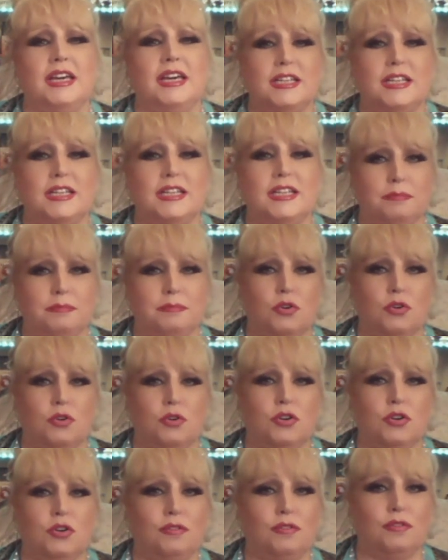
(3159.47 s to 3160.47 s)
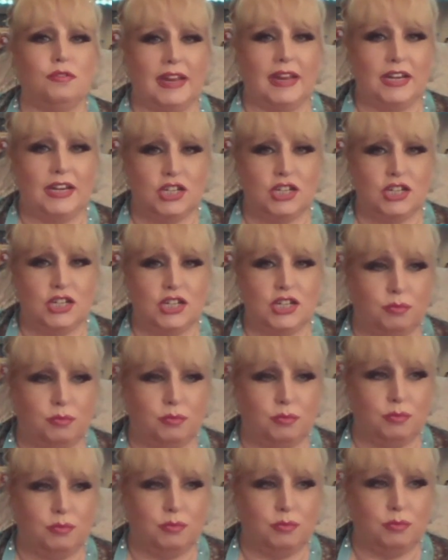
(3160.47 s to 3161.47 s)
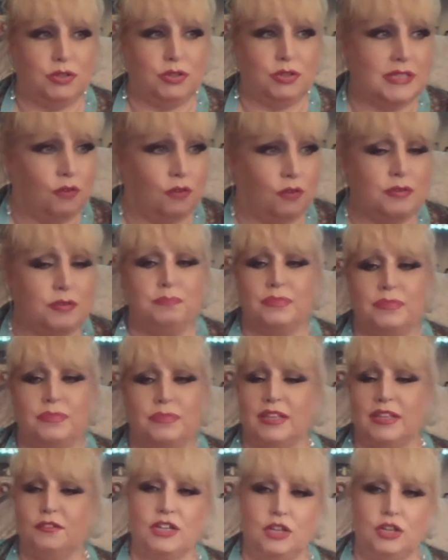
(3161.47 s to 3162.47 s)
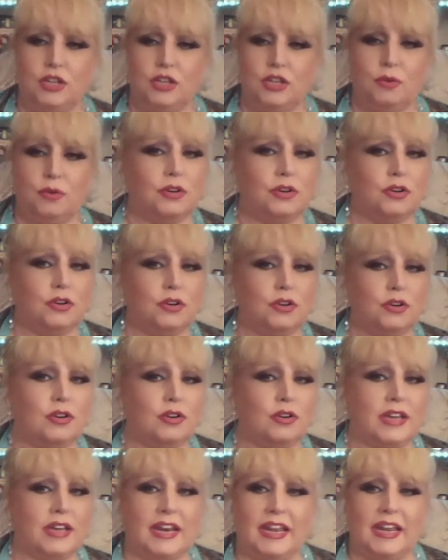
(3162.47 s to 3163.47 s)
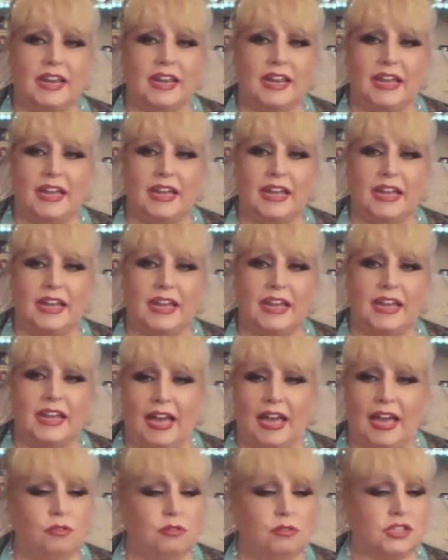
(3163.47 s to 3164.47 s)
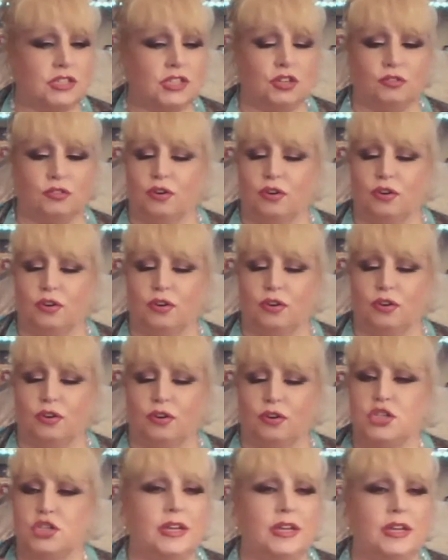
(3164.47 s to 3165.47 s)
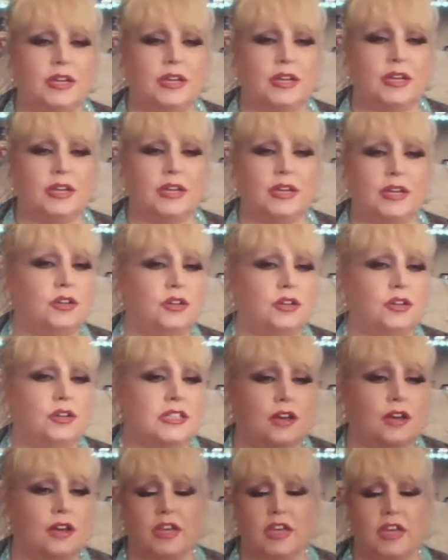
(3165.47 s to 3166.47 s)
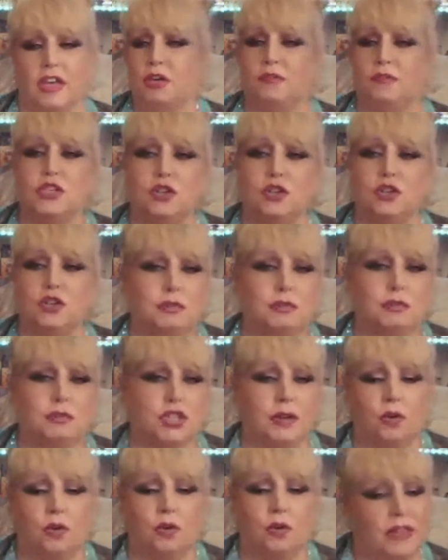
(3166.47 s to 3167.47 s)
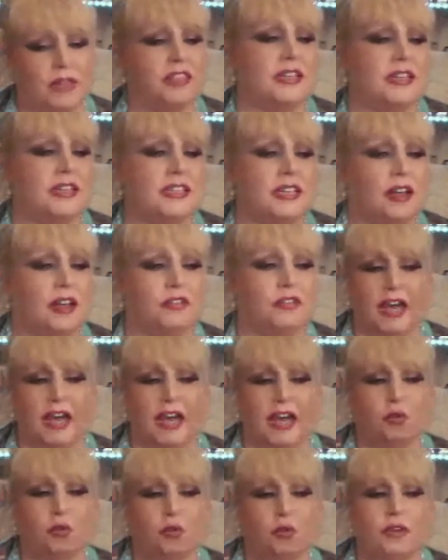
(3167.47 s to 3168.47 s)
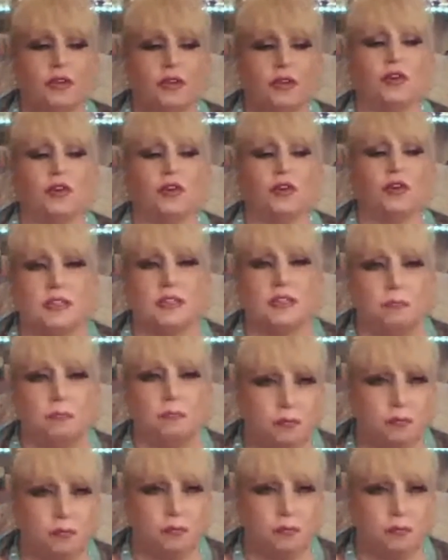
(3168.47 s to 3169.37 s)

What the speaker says: It's more your relationship with yourself and the fact that you are not getting out, you're not enjoying yourself, you stopped doing all life.